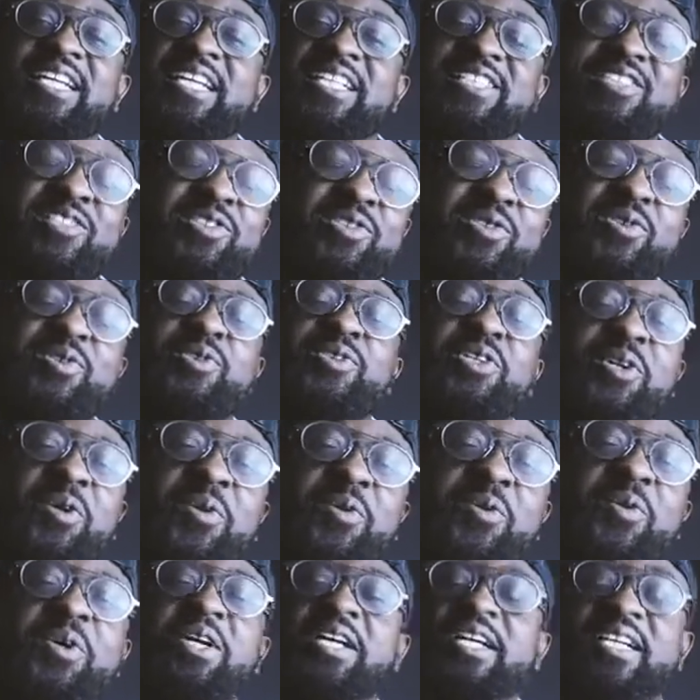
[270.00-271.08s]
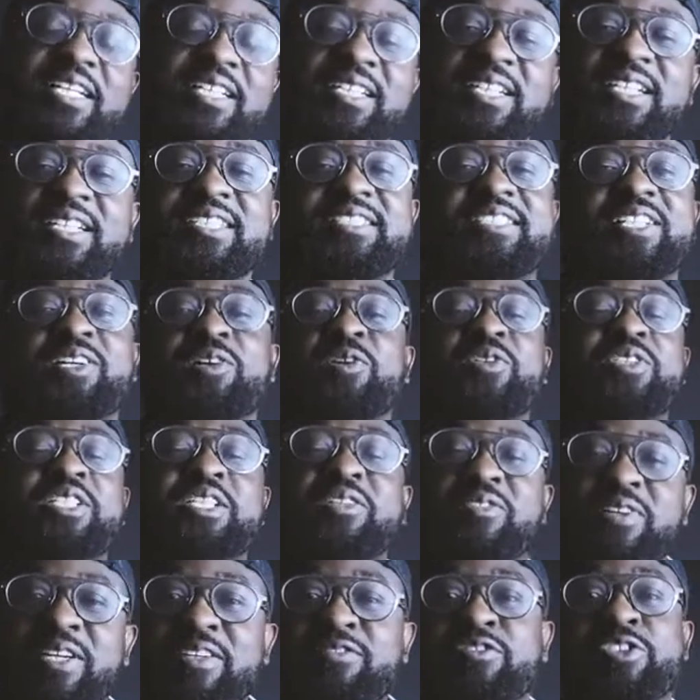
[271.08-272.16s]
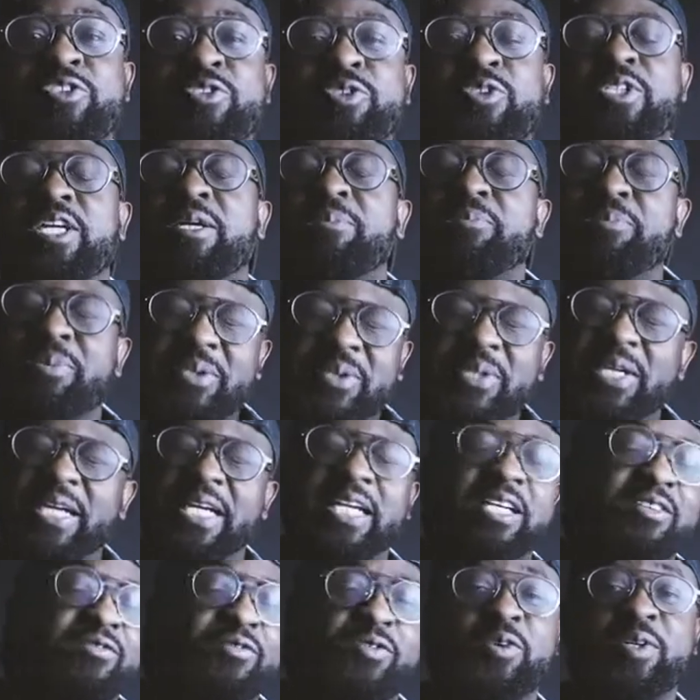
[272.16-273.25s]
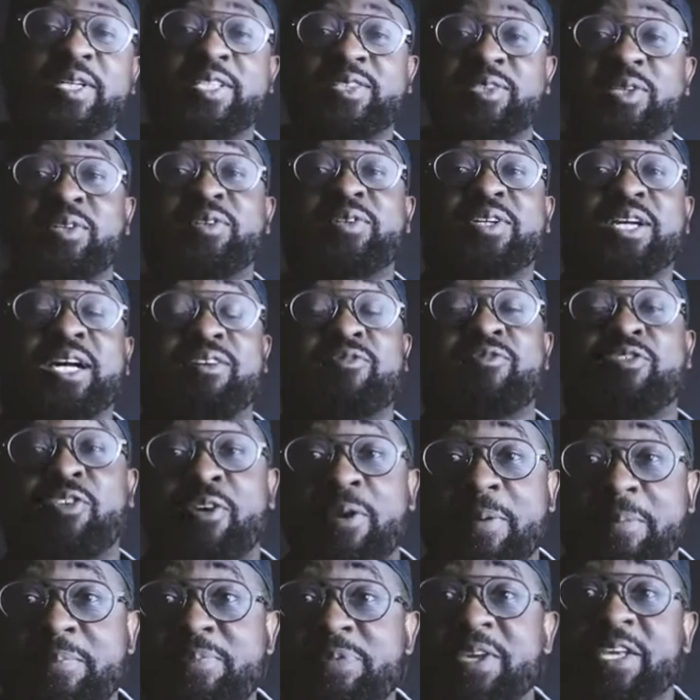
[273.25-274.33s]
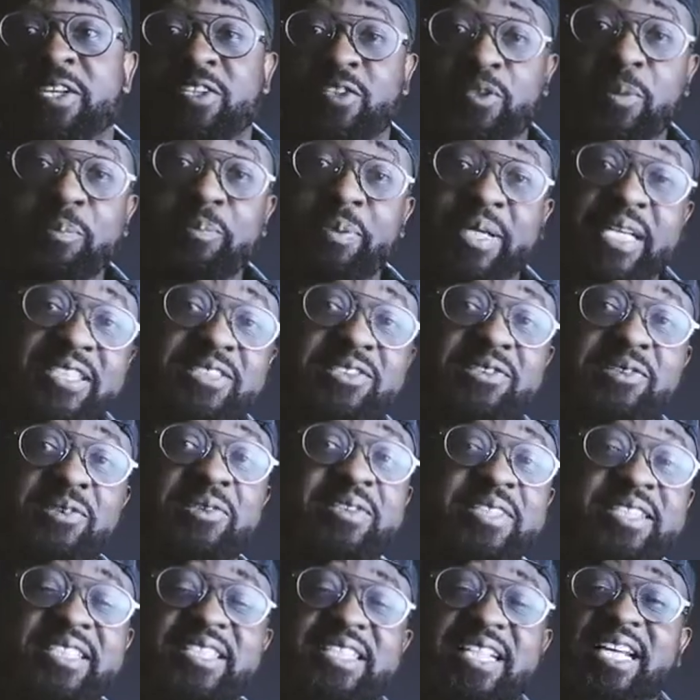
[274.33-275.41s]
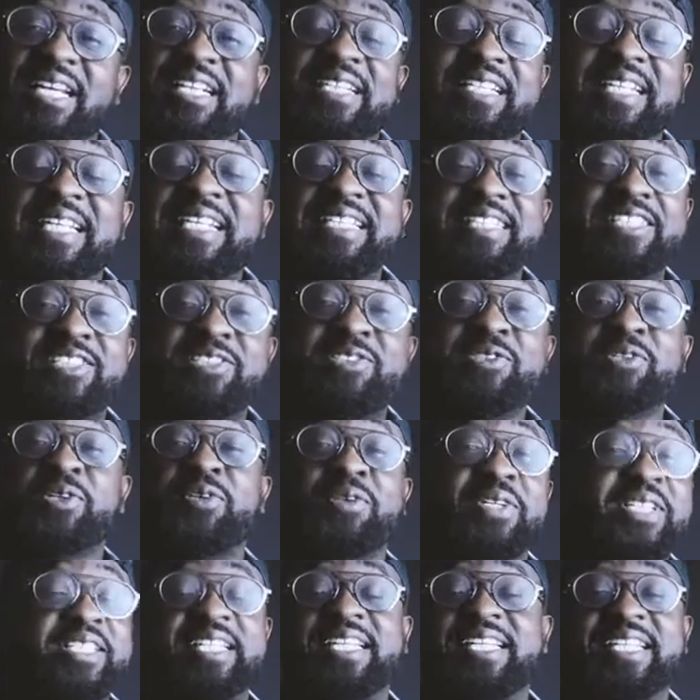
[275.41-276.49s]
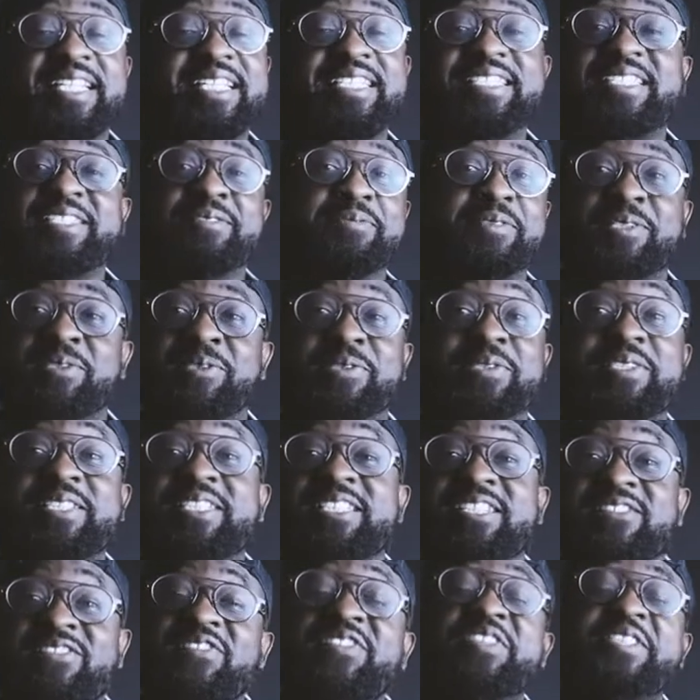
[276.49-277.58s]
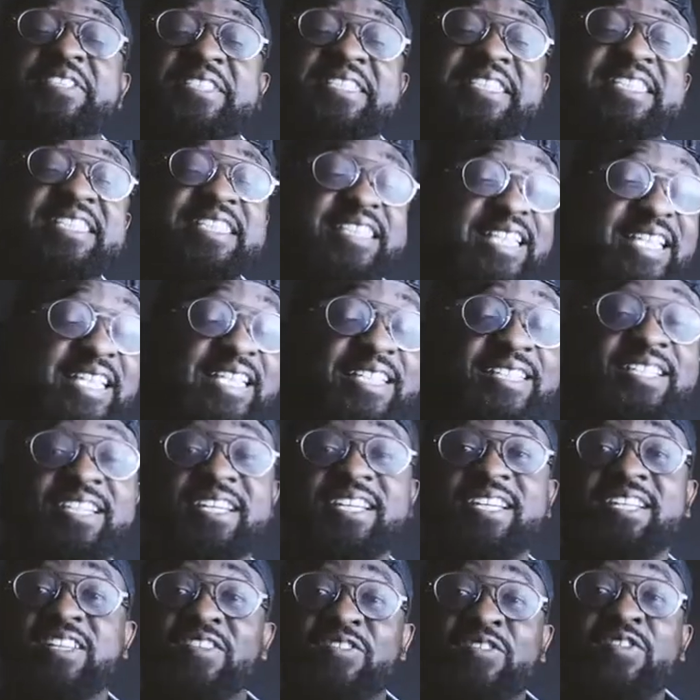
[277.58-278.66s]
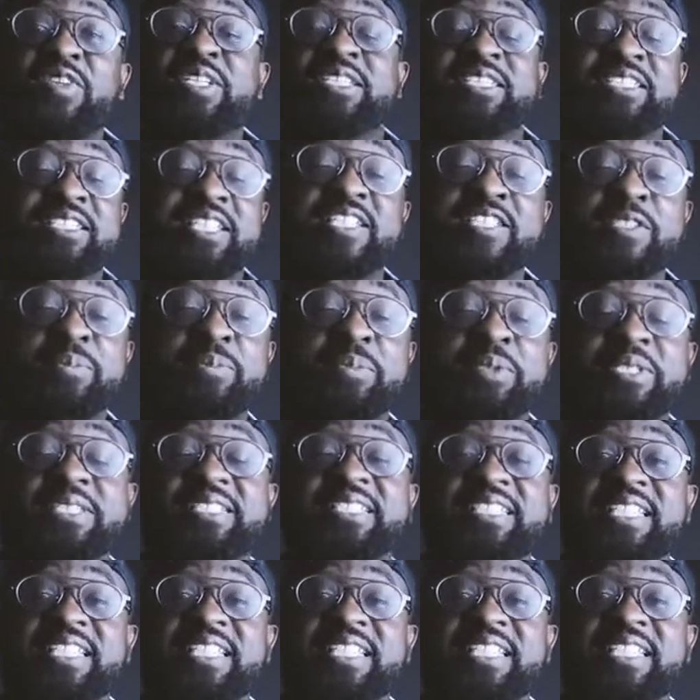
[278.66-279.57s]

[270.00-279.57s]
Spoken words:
It's through your work that all the revenue you're praying for is going to come from. So based on this young lady's story, the lazy Makoti, the first touch point